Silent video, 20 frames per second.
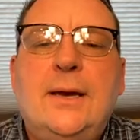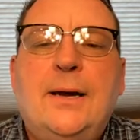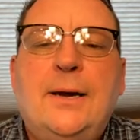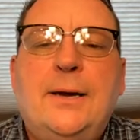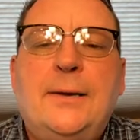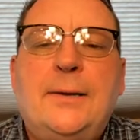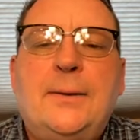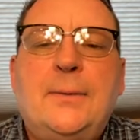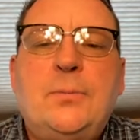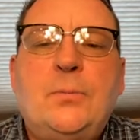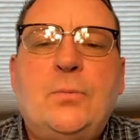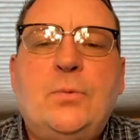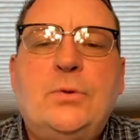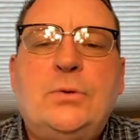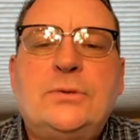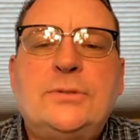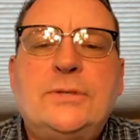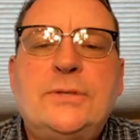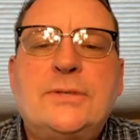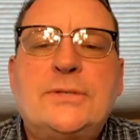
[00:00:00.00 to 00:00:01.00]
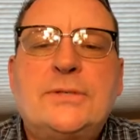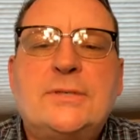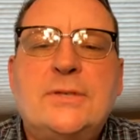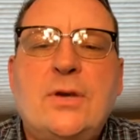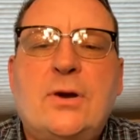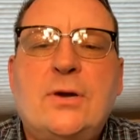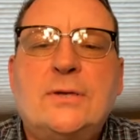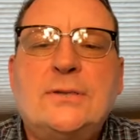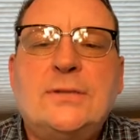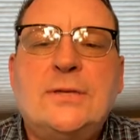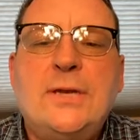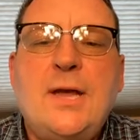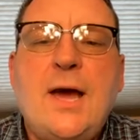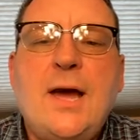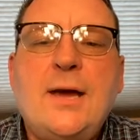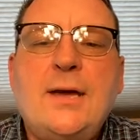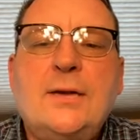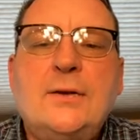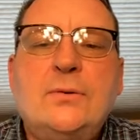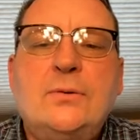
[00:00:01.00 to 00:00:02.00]
Uh, we'll just start
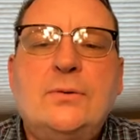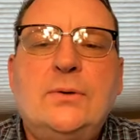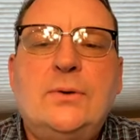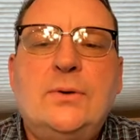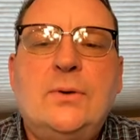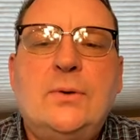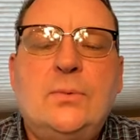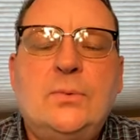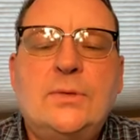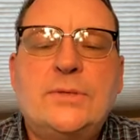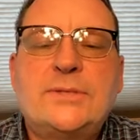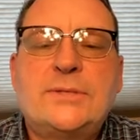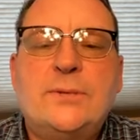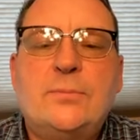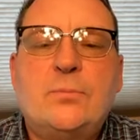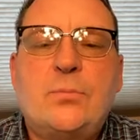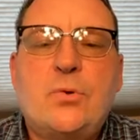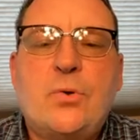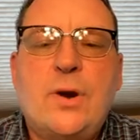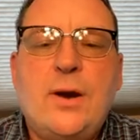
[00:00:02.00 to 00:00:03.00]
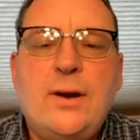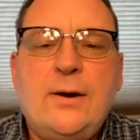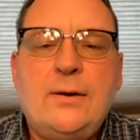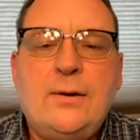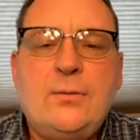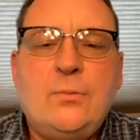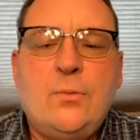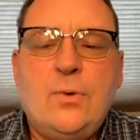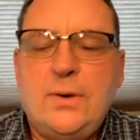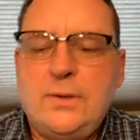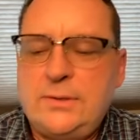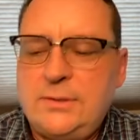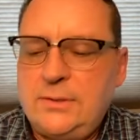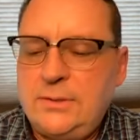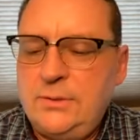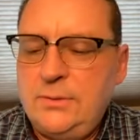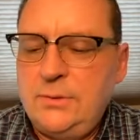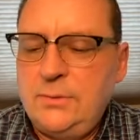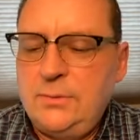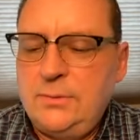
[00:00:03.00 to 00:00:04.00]
tonight with some prayer. Want
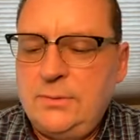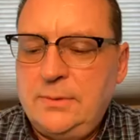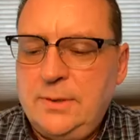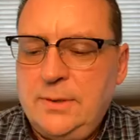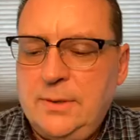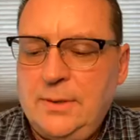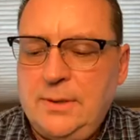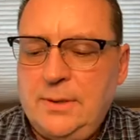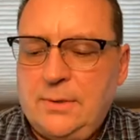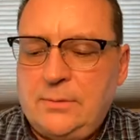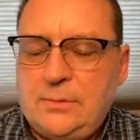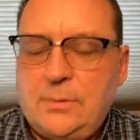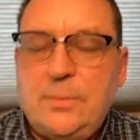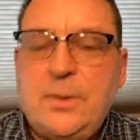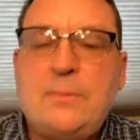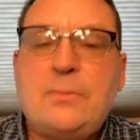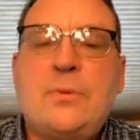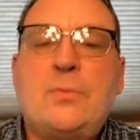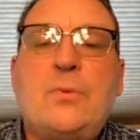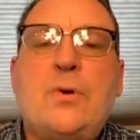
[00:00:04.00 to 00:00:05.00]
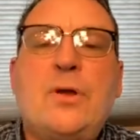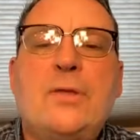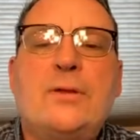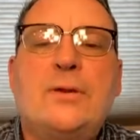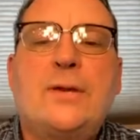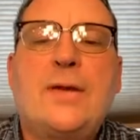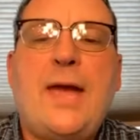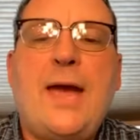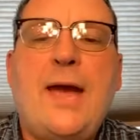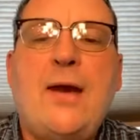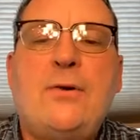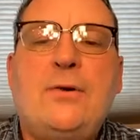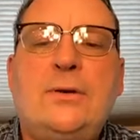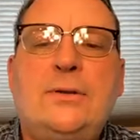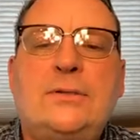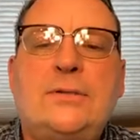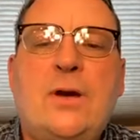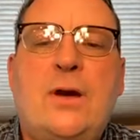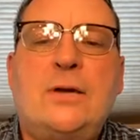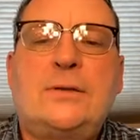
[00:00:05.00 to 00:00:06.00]
to remember Brother
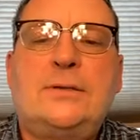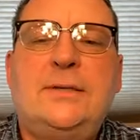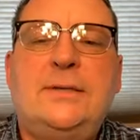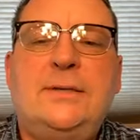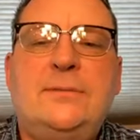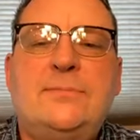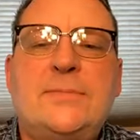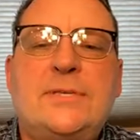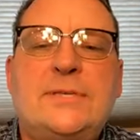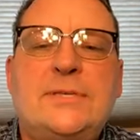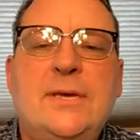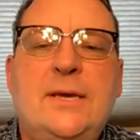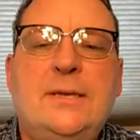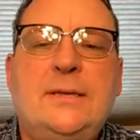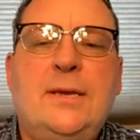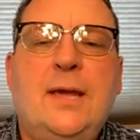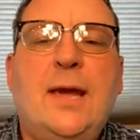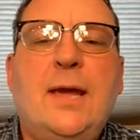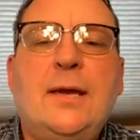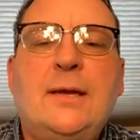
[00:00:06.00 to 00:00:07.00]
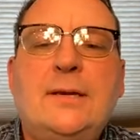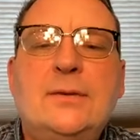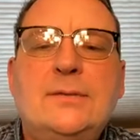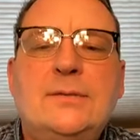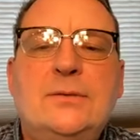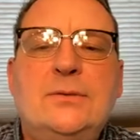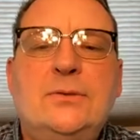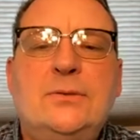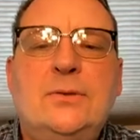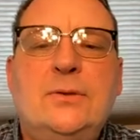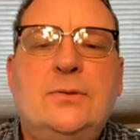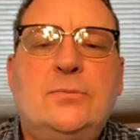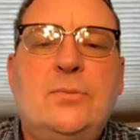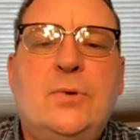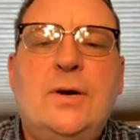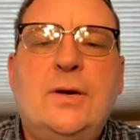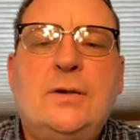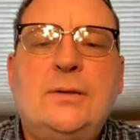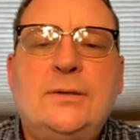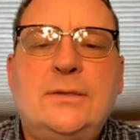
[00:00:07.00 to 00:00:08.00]
Cowan, talk to him Sunday. He's doing
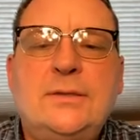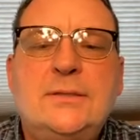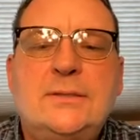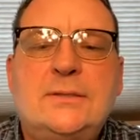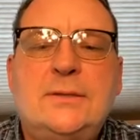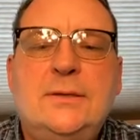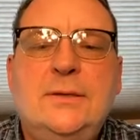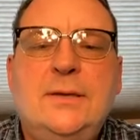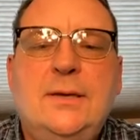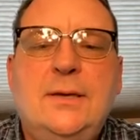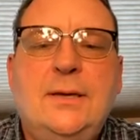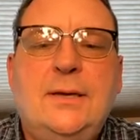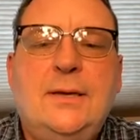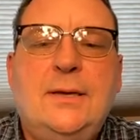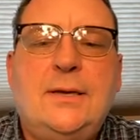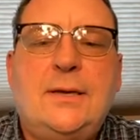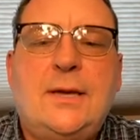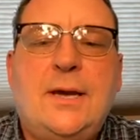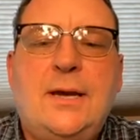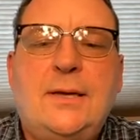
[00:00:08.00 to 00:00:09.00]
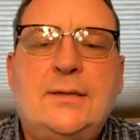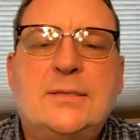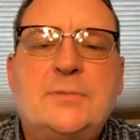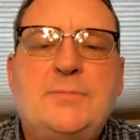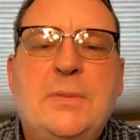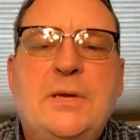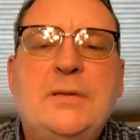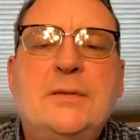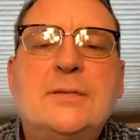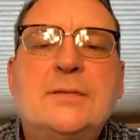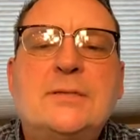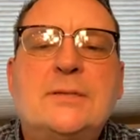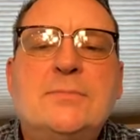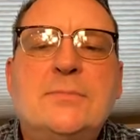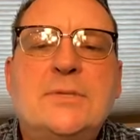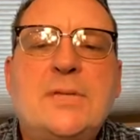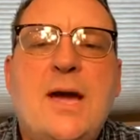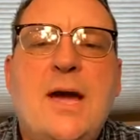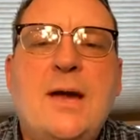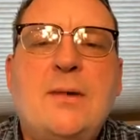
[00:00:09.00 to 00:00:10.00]
well. He's kind of spending
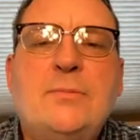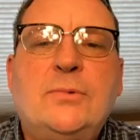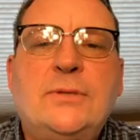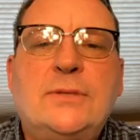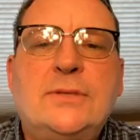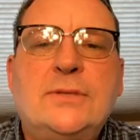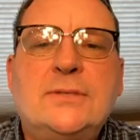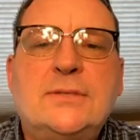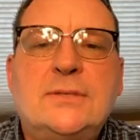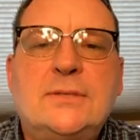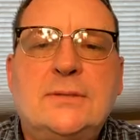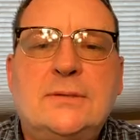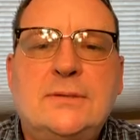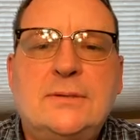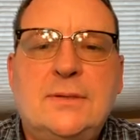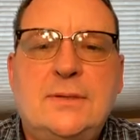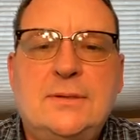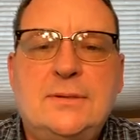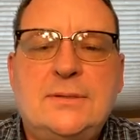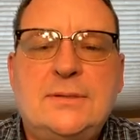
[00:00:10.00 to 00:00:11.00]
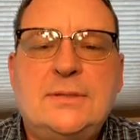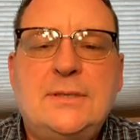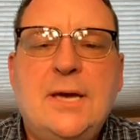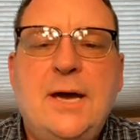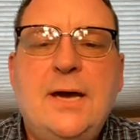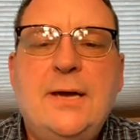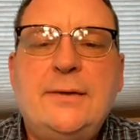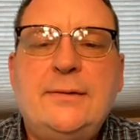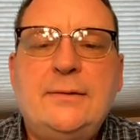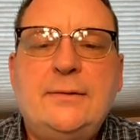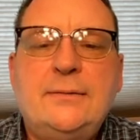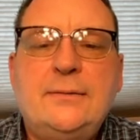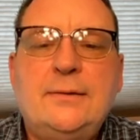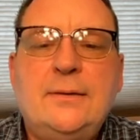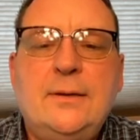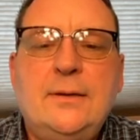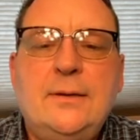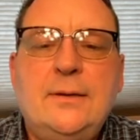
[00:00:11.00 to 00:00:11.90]
some time with his, his son.